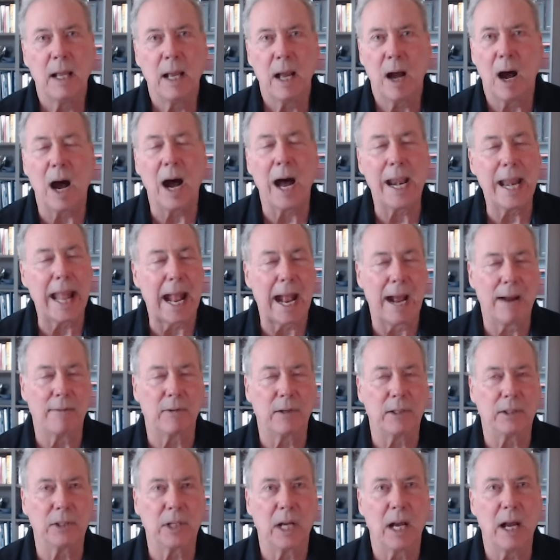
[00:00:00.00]
on
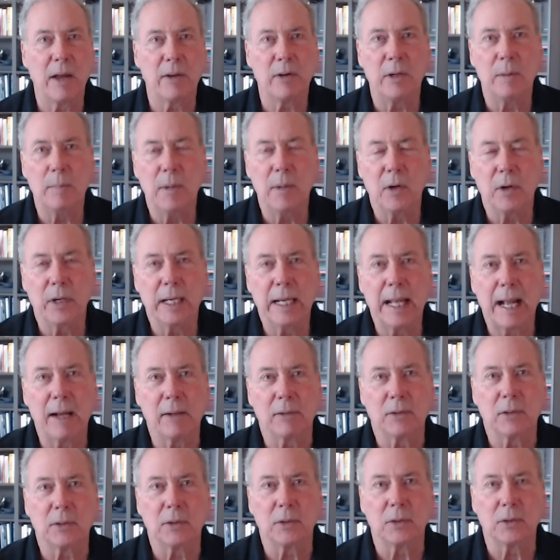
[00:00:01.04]
average, one hundred million
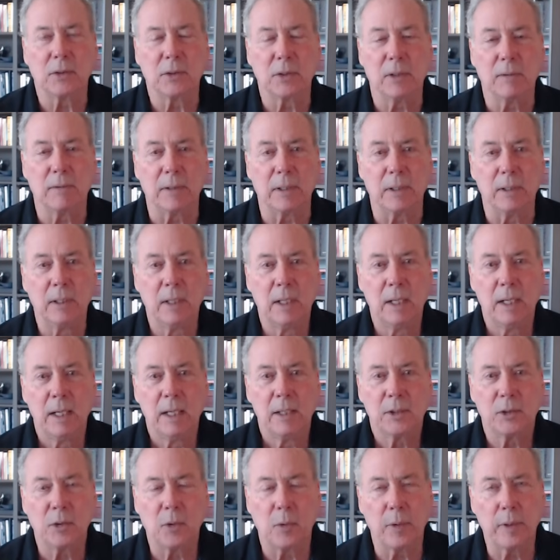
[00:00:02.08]
ounces of silver.
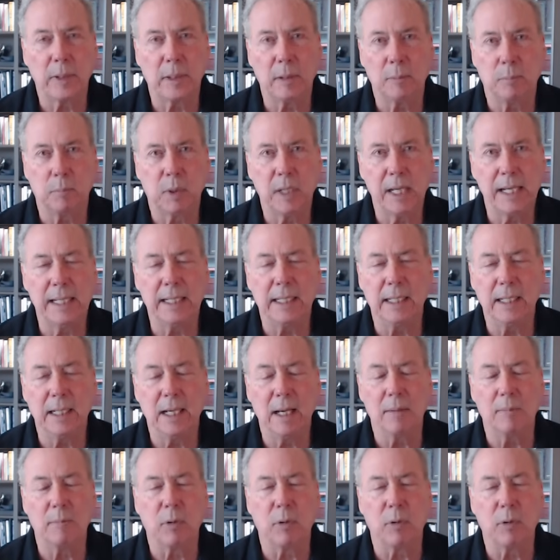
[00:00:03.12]
So we depleted the